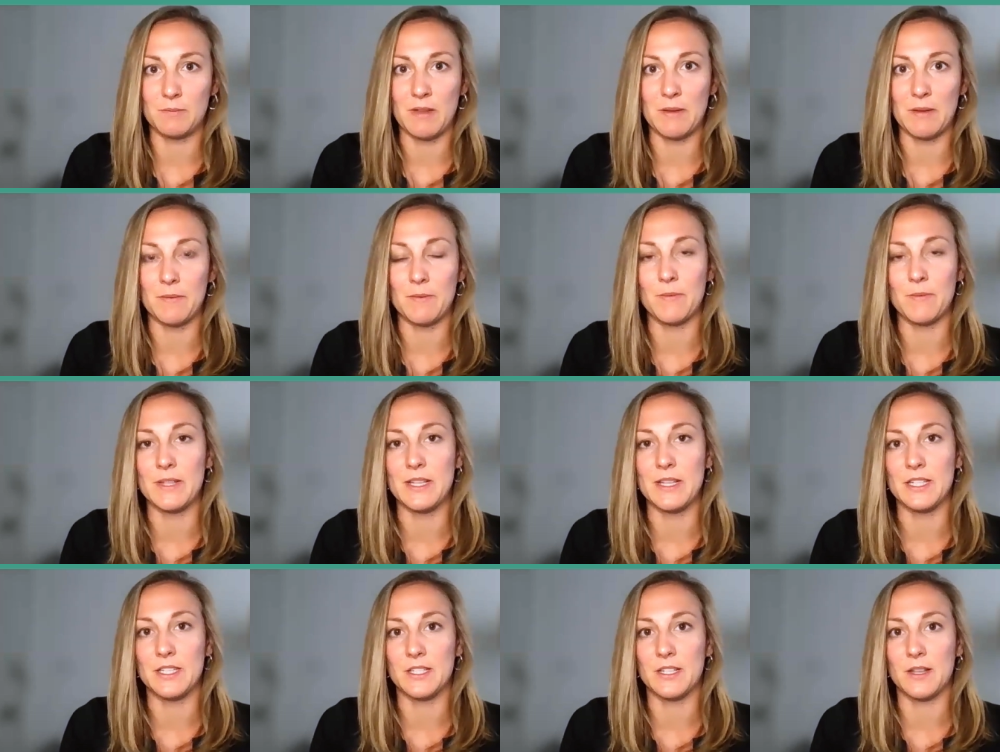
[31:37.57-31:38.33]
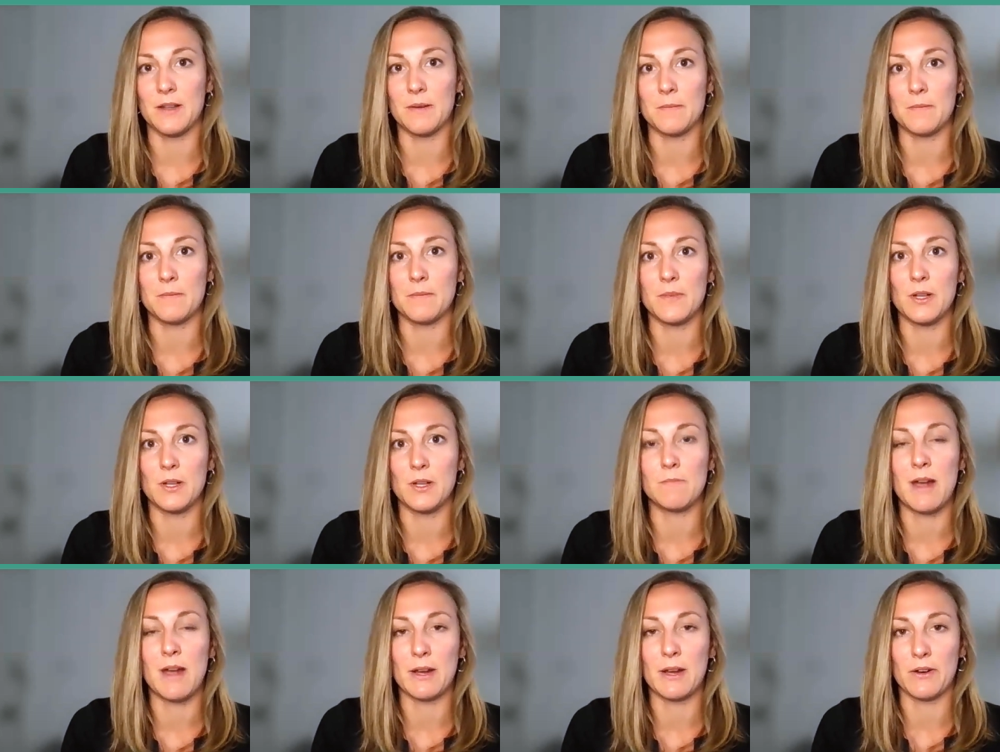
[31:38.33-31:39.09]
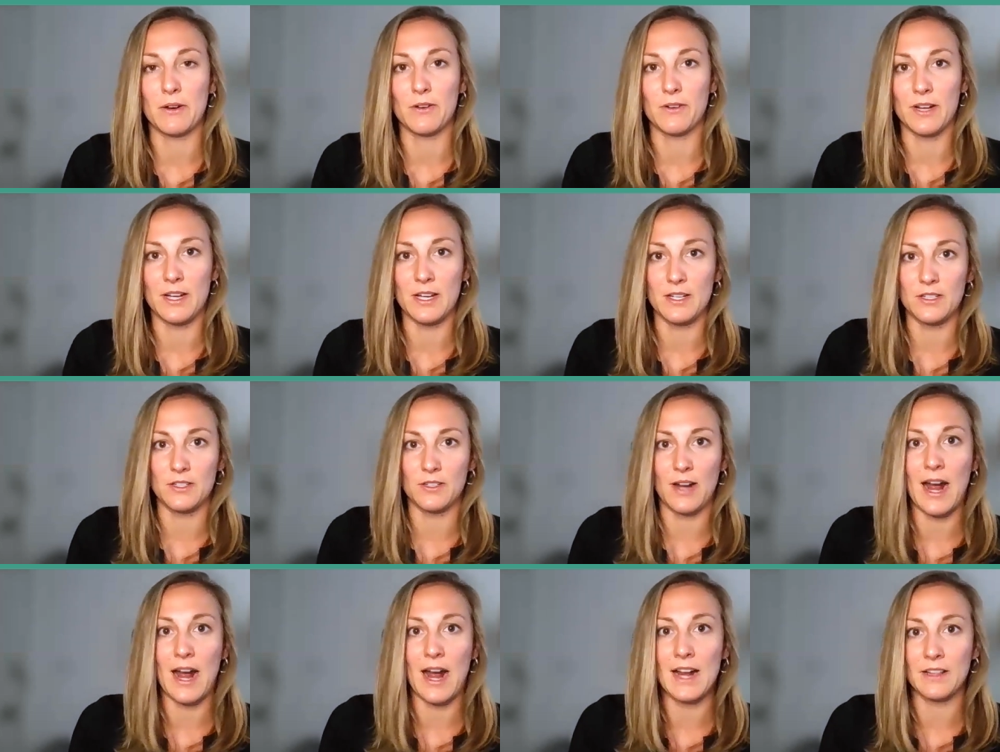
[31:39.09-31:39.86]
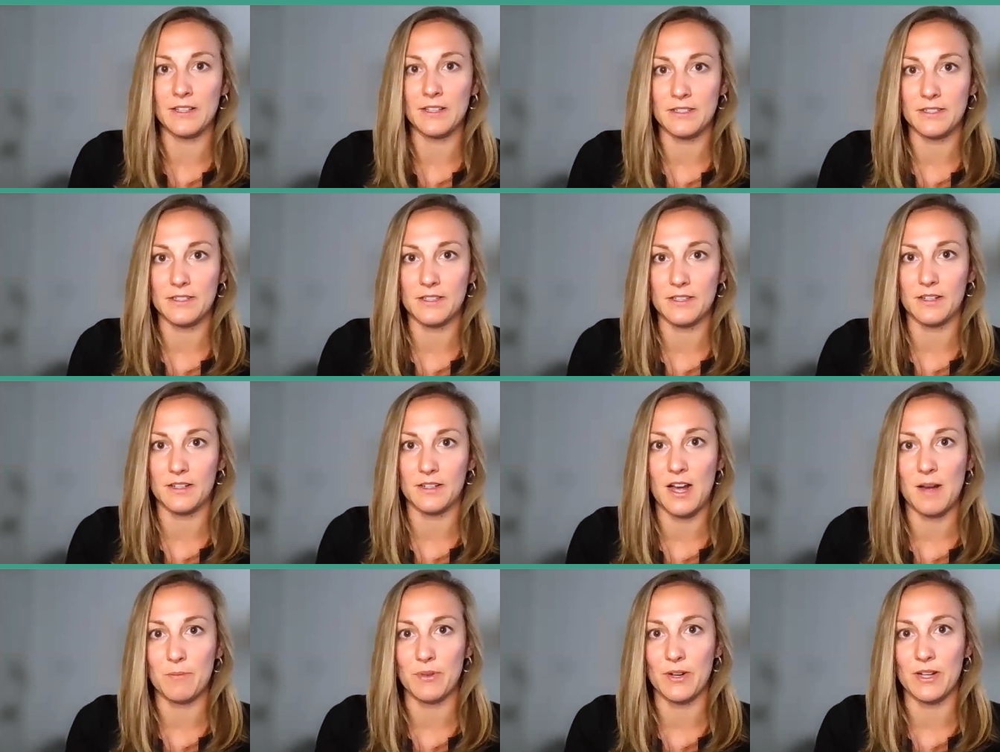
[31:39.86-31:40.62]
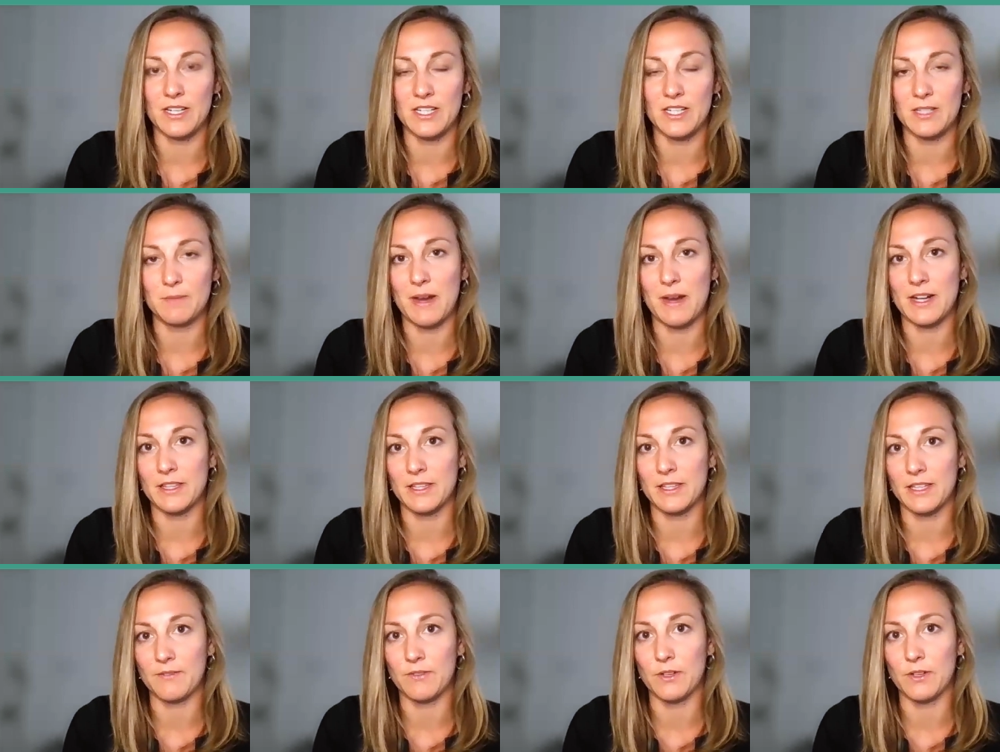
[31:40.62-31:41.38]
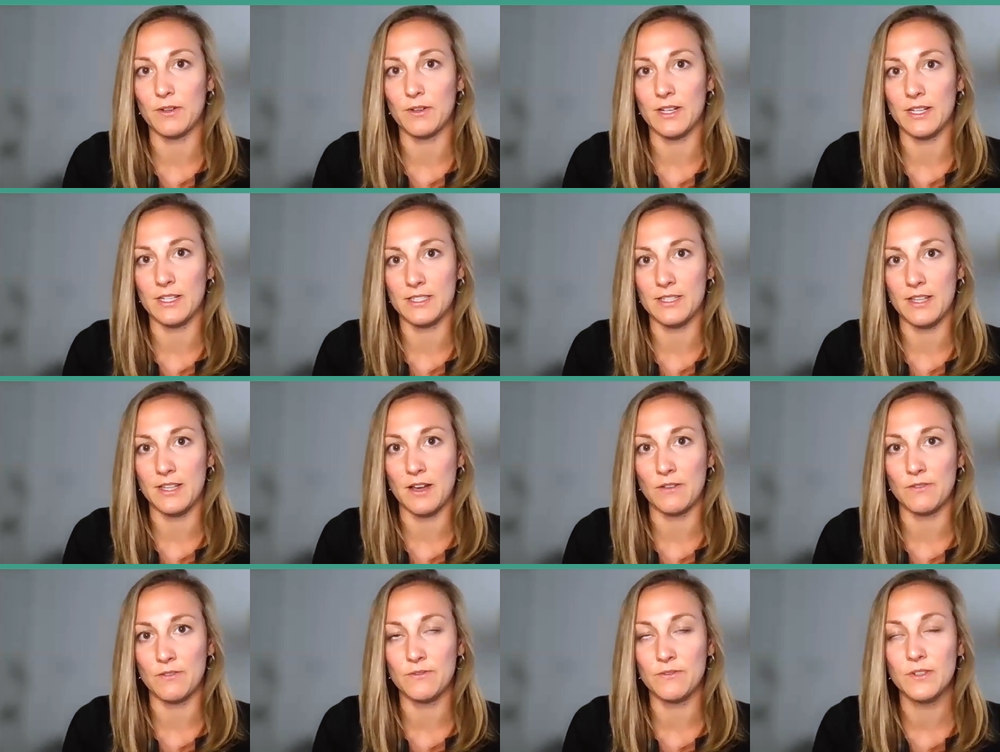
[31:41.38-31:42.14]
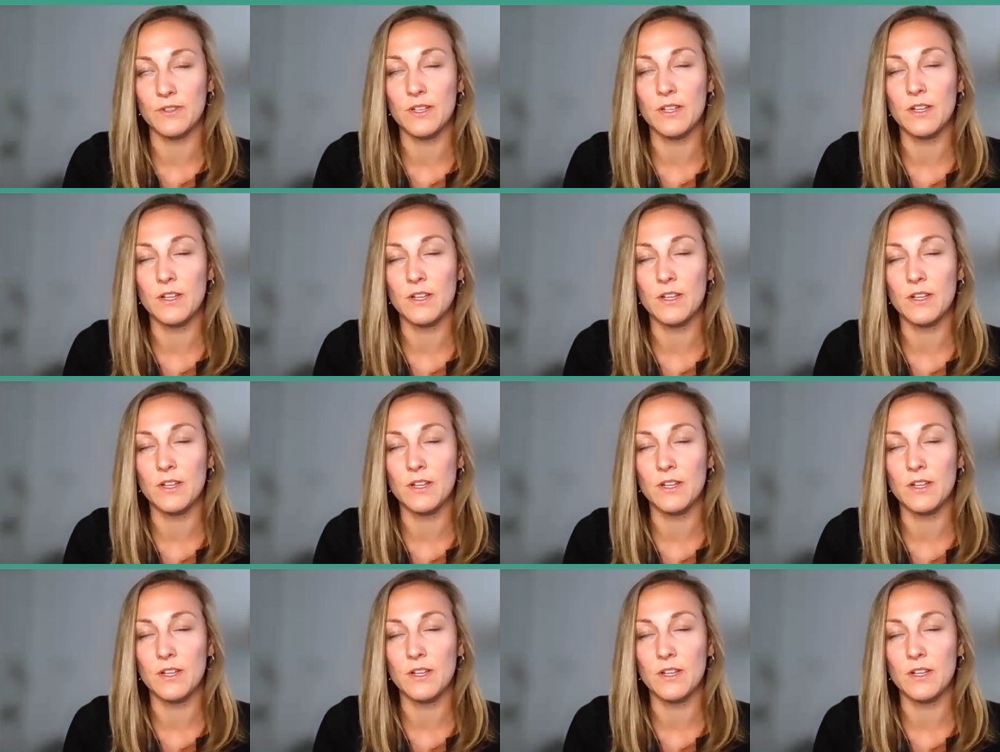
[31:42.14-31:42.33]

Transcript: They, we need some you know, microgrids or islands that can operate independently of the grid itself.